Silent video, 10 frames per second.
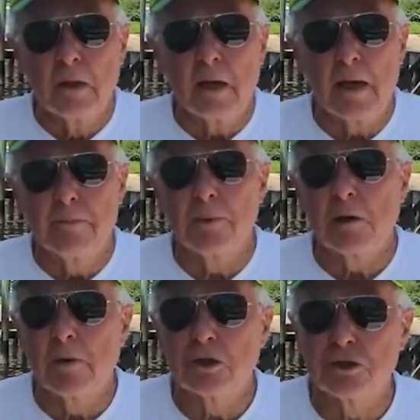and
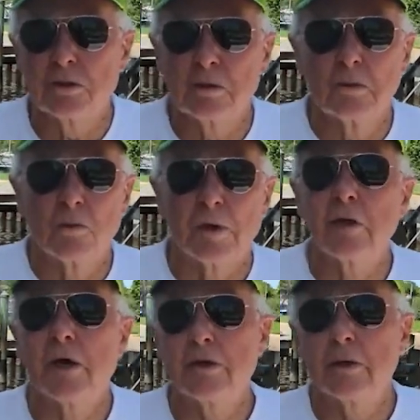pretty much
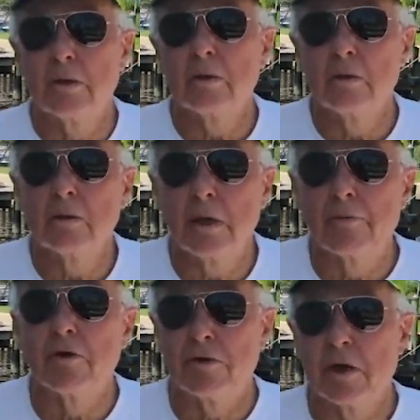redundant
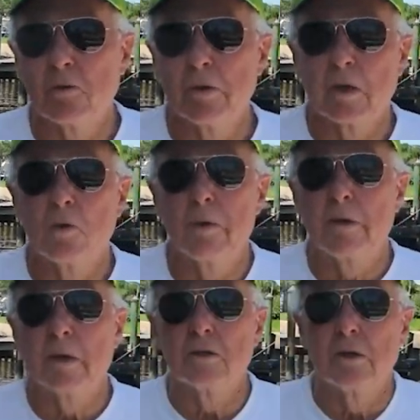everything with
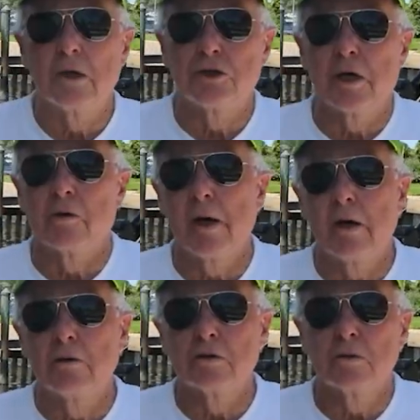equipment, including
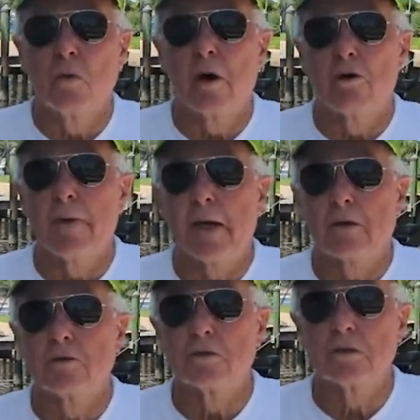generators, water
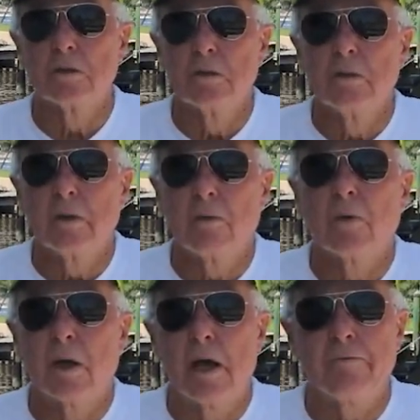makers, and
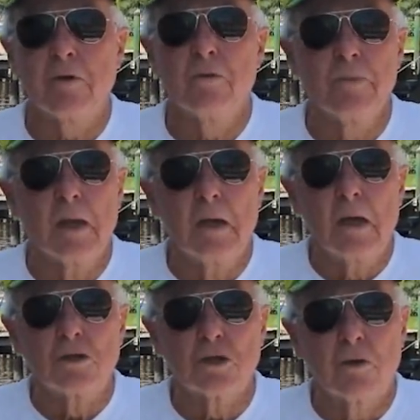what have you.
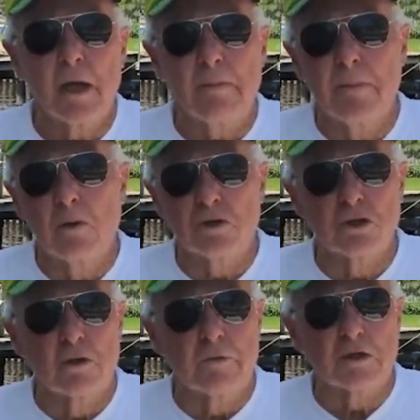So that boat
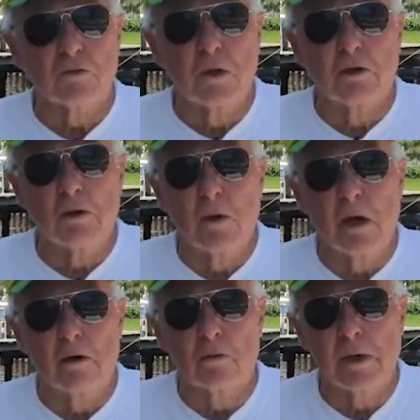served us really
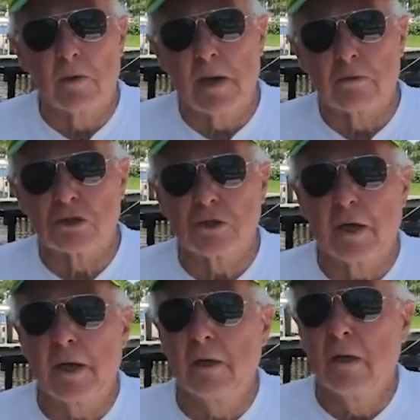well, and we were able to
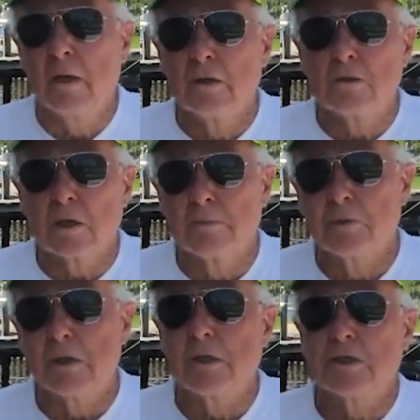stay
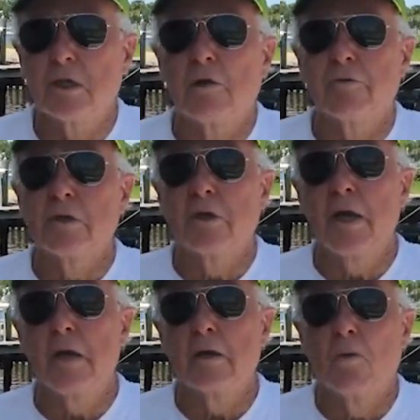completely
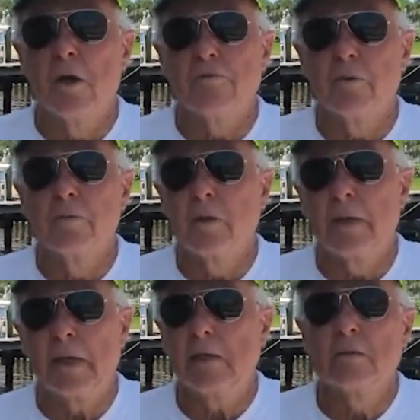self-contained away from
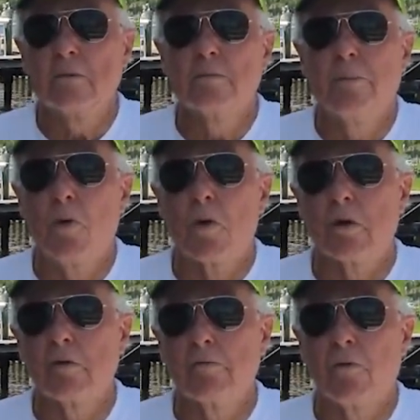any
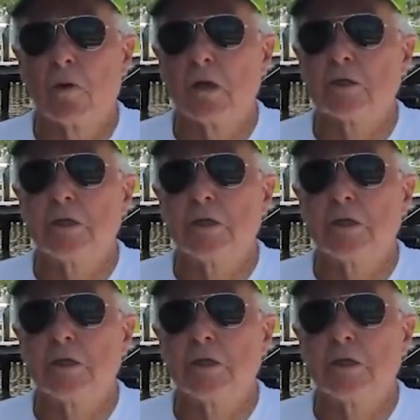port for at